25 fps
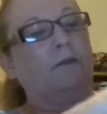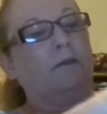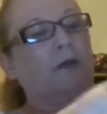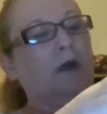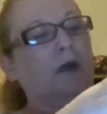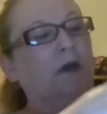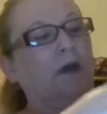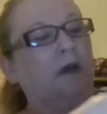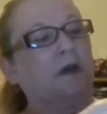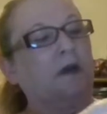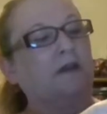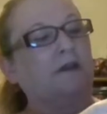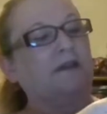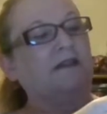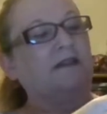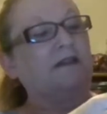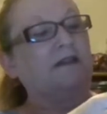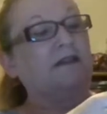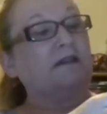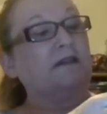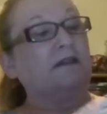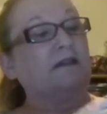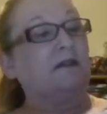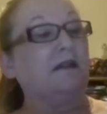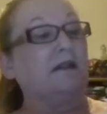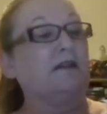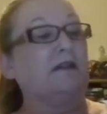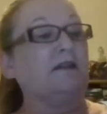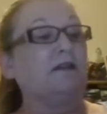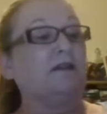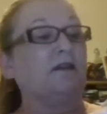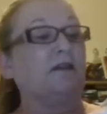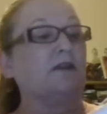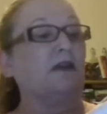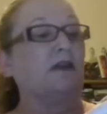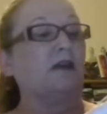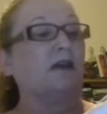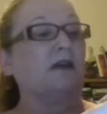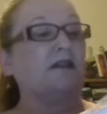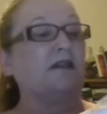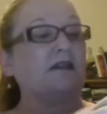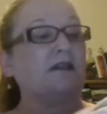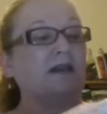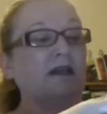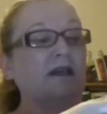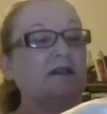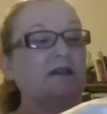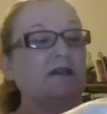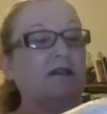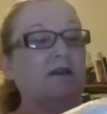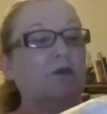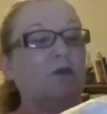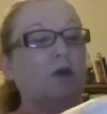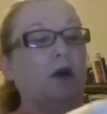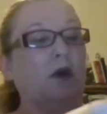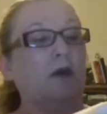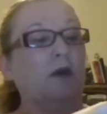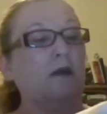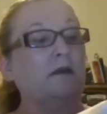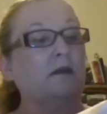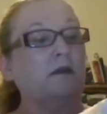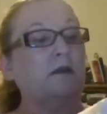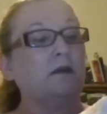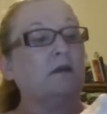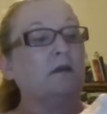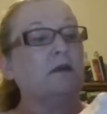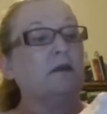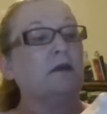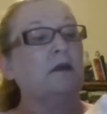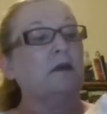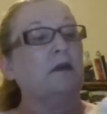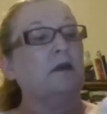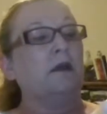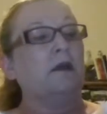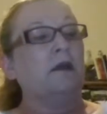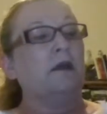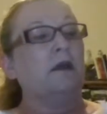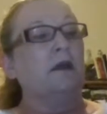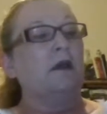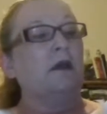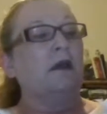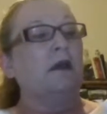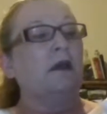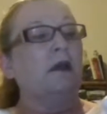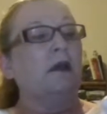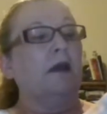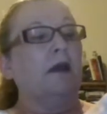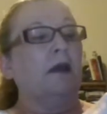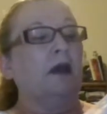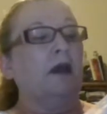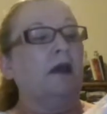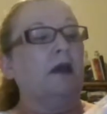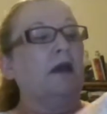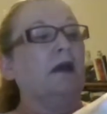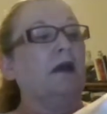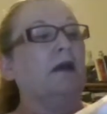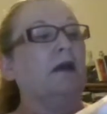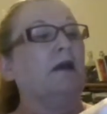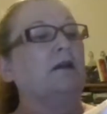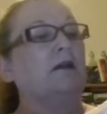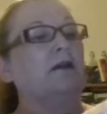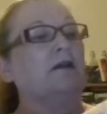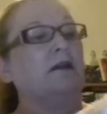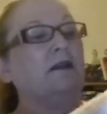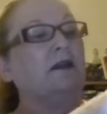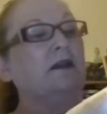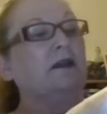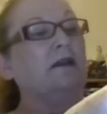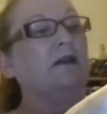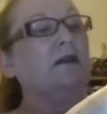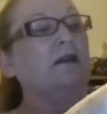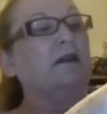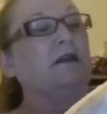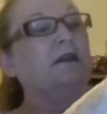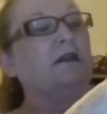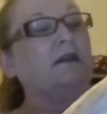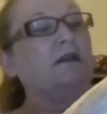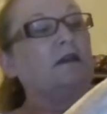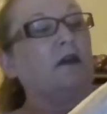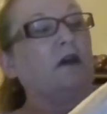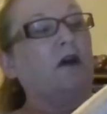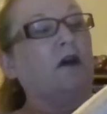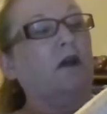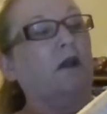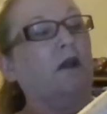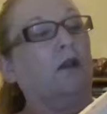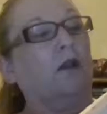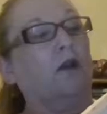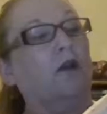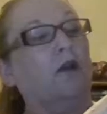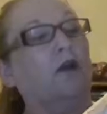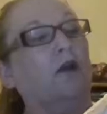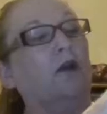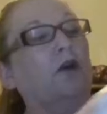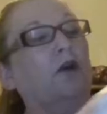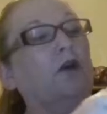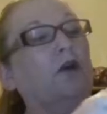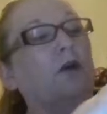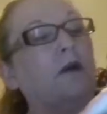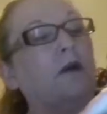It's the scented one. And it is color,